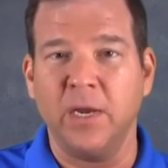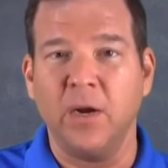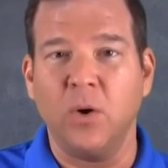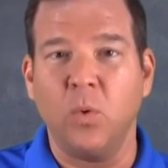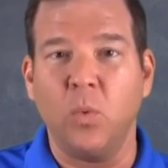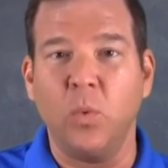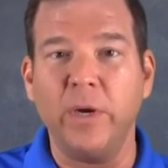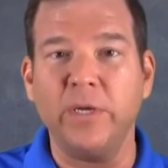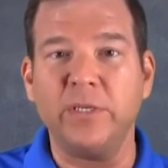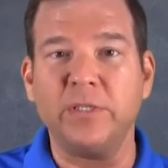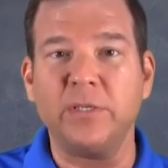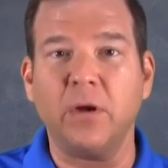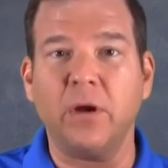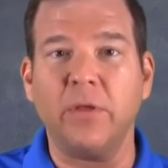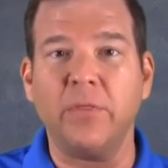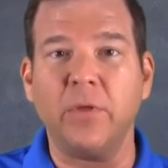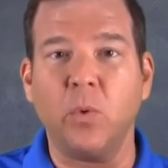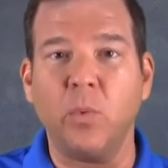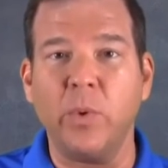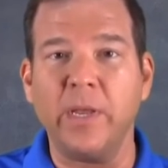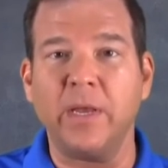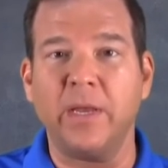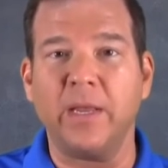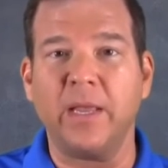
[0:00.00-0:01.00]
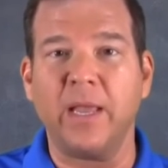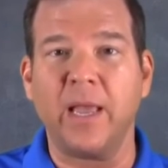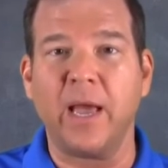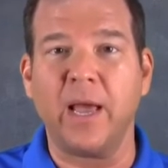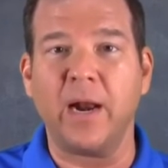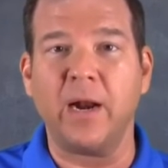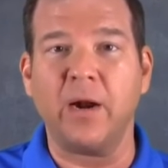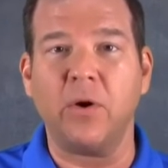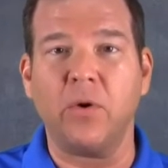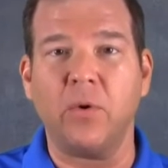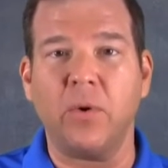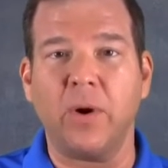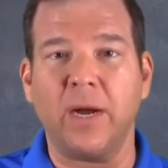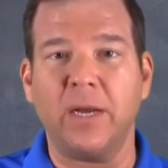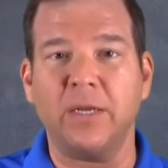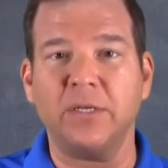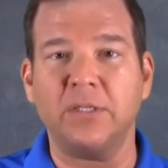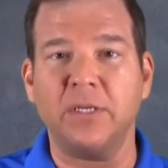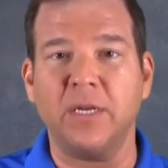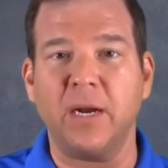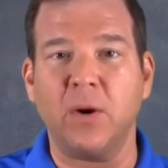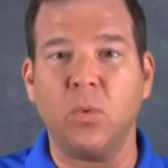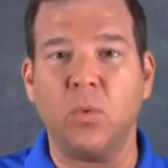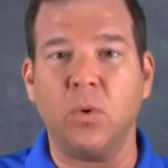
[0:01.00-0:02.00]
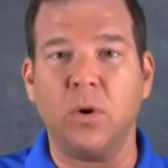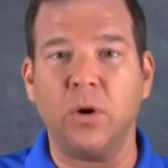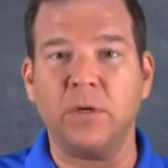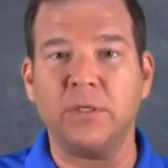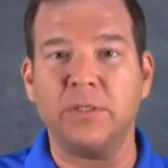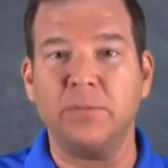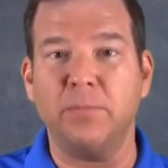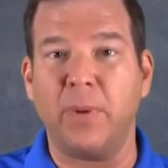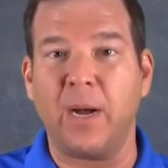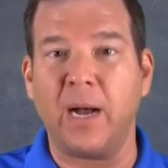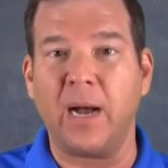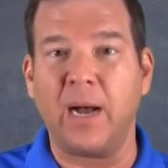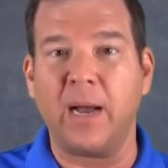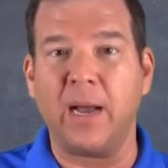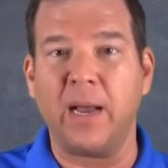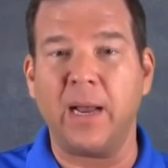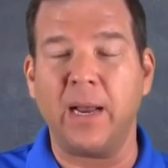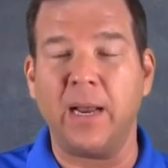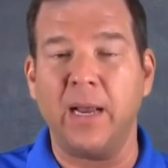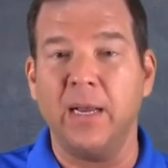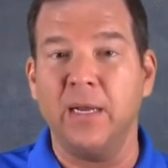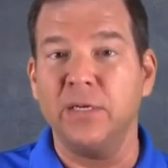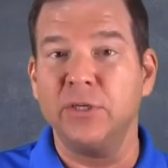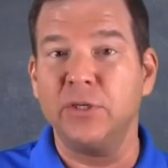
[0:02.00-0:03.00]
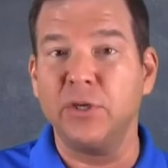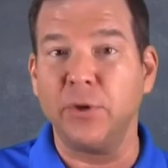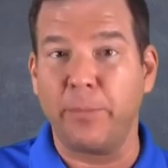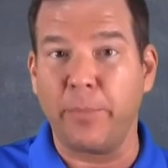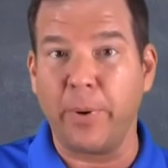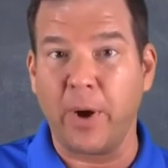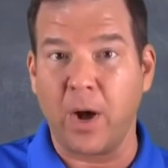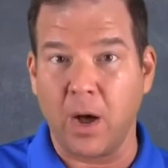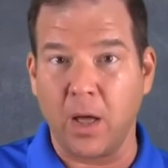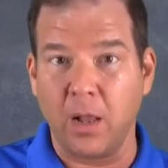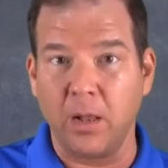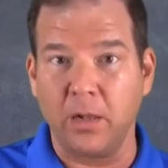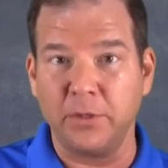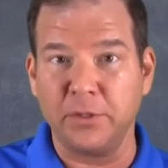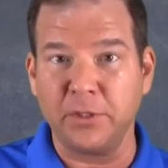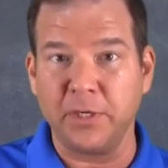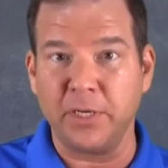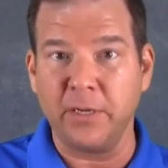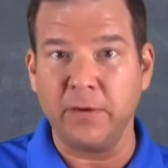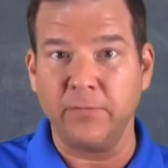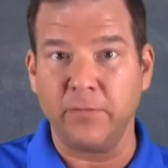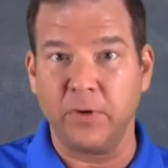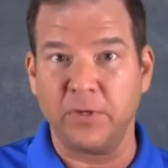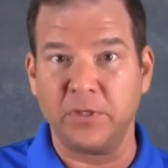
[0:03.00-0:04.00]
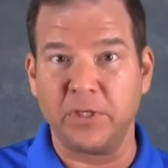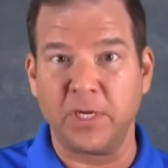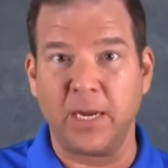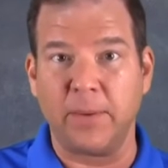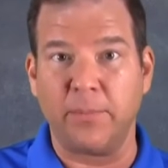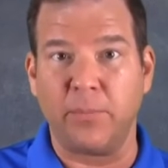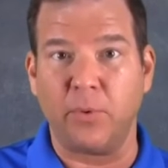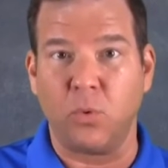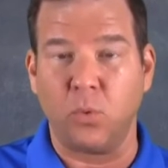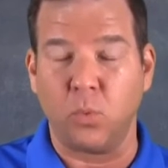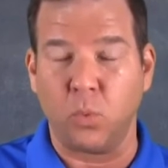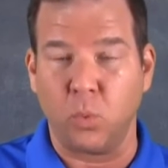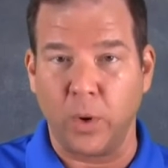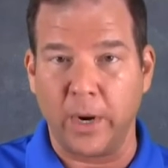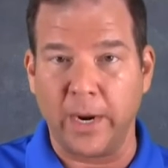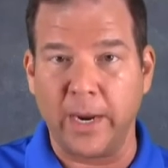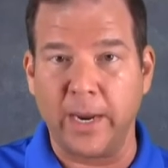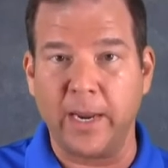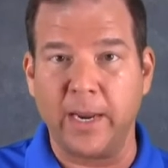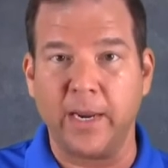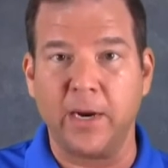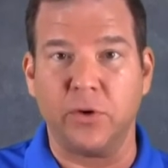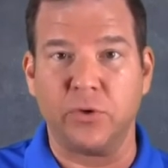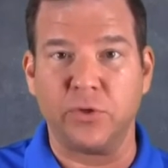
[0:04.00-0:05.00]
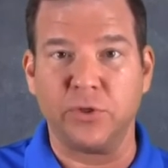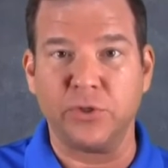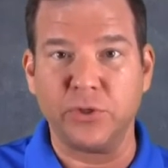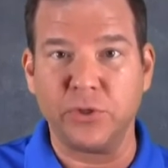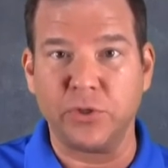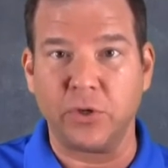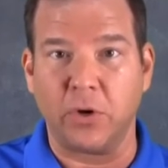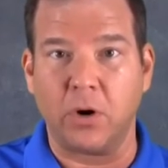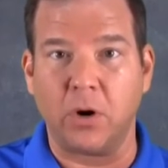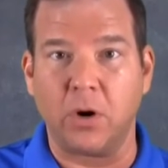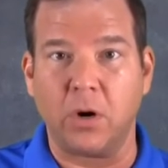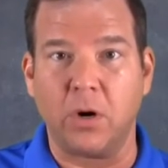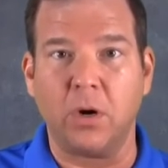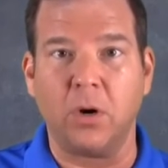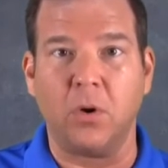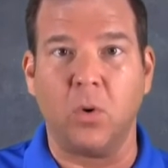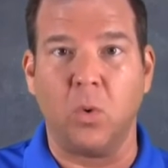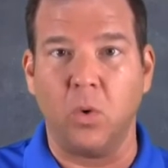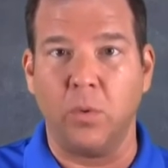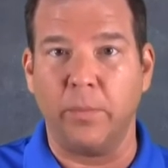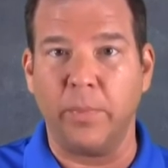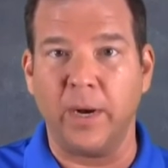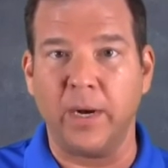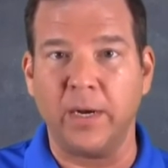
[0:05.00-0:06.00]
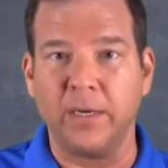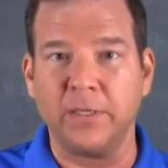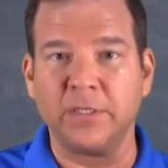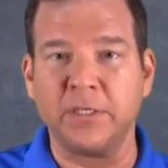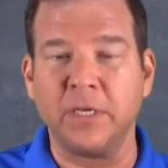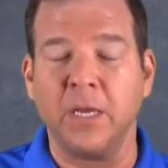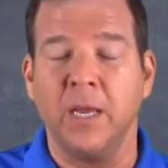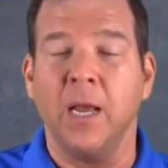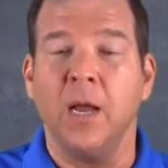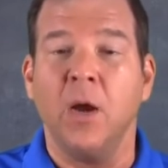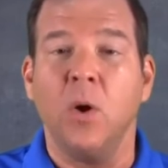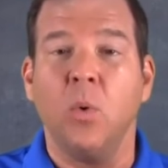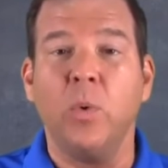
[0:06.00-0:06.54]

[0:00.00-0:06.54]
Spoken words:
We saw that we could categorize networks by topology, for example, ring or star or bus.